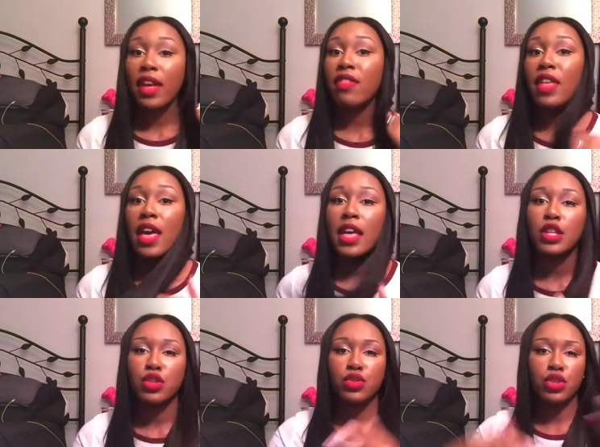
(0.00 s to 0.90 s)
and
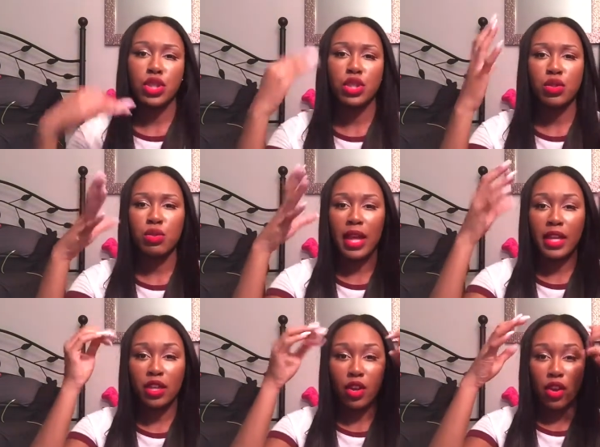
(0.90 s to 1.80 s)
then you just do
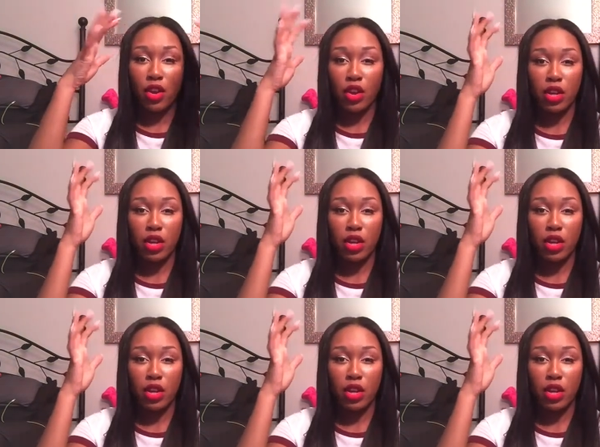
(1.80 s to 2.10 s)
like your,